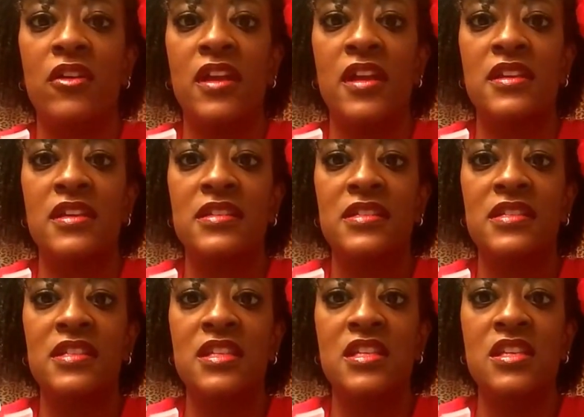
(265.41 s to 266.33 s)
Can you
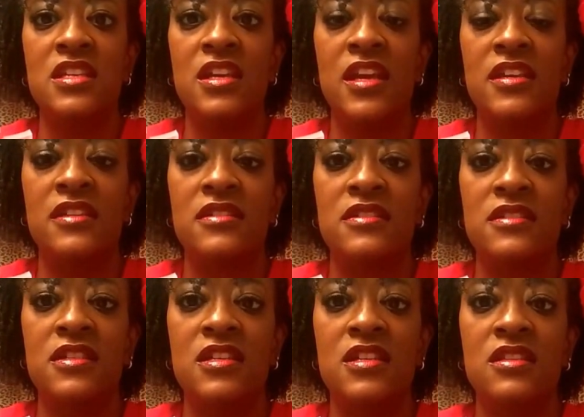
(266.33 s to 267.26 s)
see? Can you
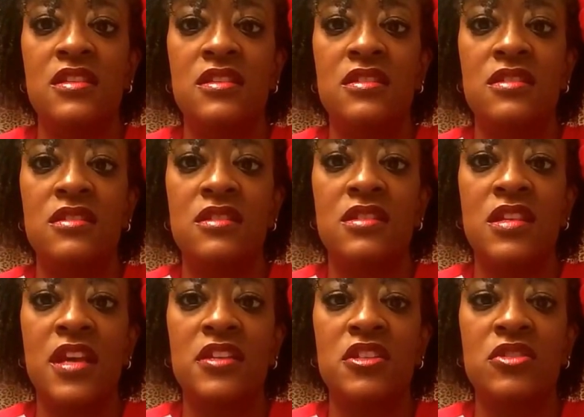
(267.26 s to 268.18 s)
see? This is the
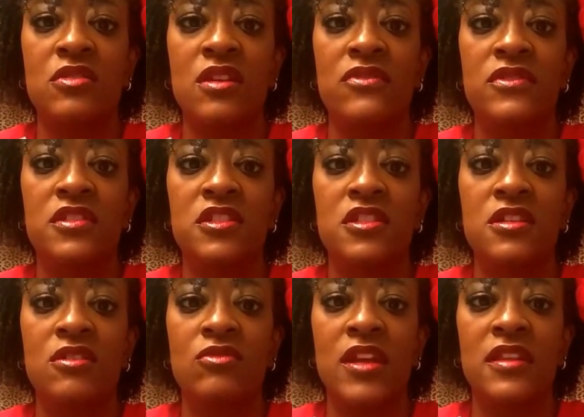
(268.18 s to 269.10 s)
texture of the
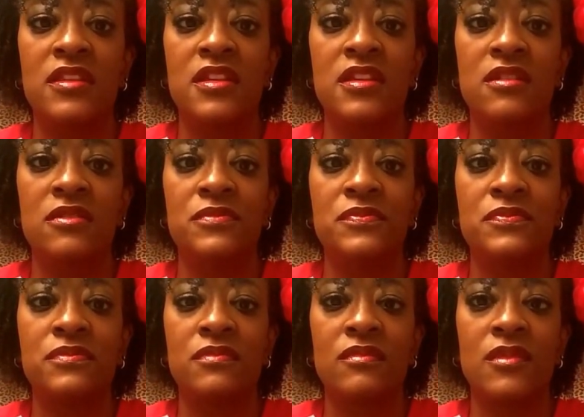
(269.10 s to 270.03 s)
gel right there.
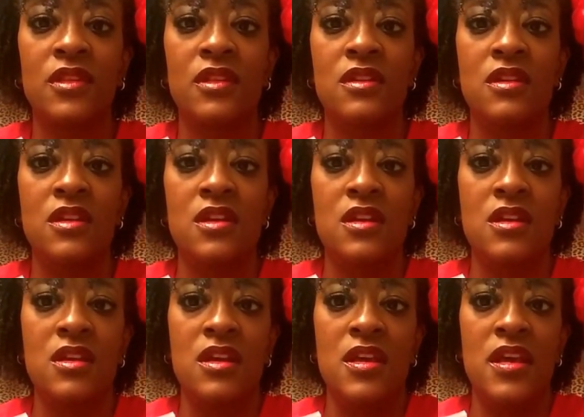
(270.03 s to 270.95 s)

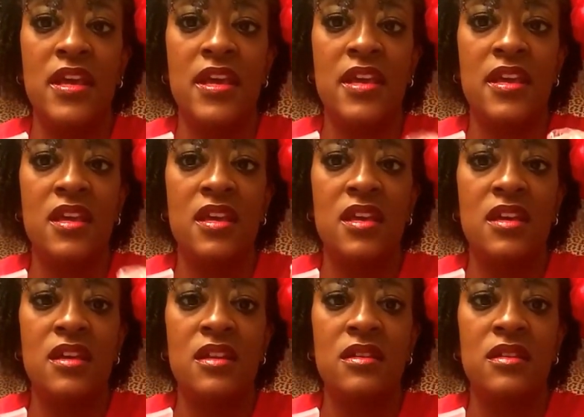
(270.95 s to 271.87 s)

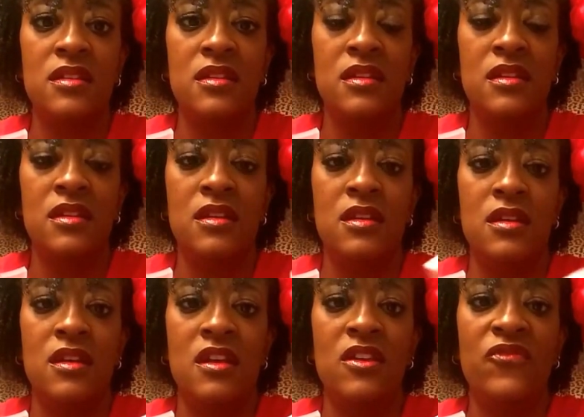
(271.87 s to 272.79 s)
And
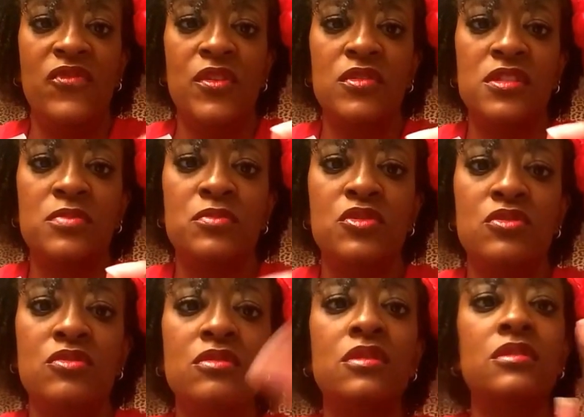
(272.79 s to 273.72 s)
it feels
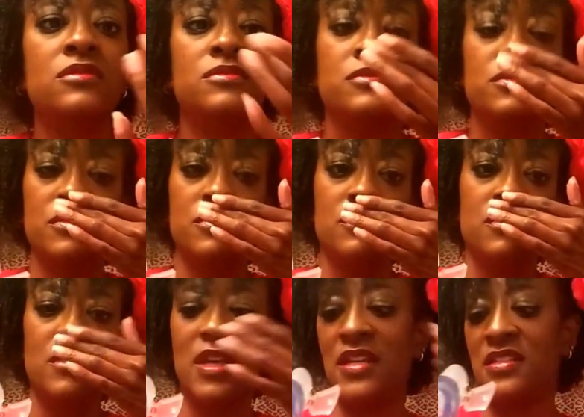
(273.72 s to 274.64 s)
smooth.
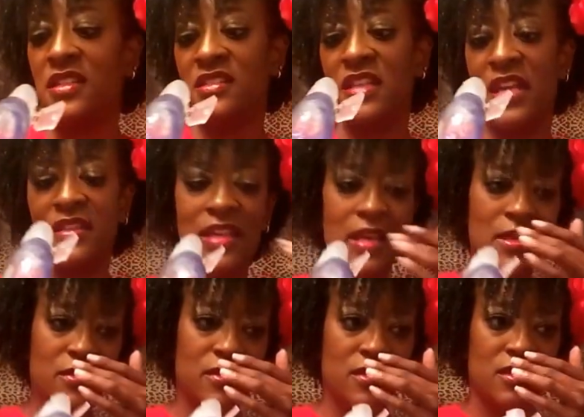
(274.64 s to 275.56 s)
Like I said, it's got
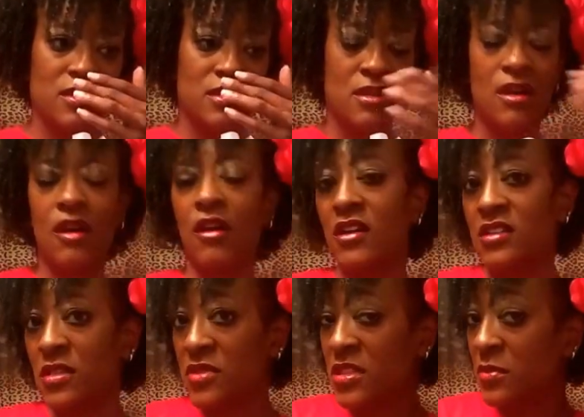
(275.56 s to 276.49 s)
that
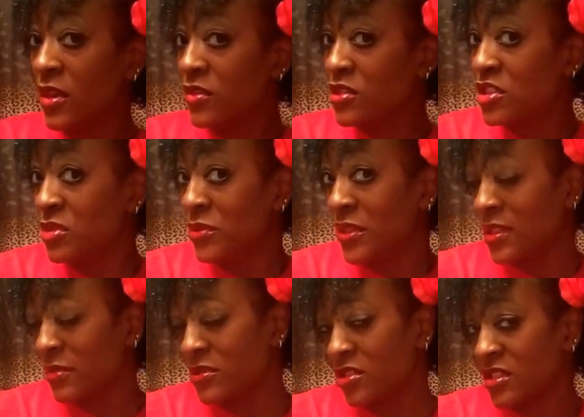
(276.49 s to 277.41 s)
awesome smell to it.
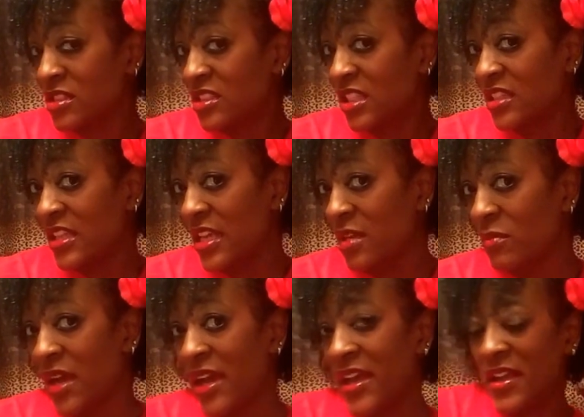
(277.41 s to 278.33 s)
I'm just gonna stick that in
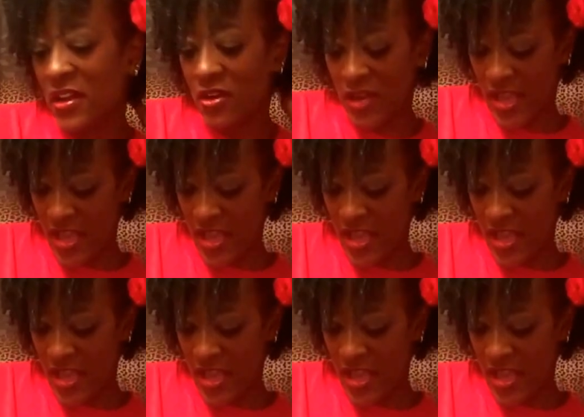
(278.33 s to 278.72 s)
my hair.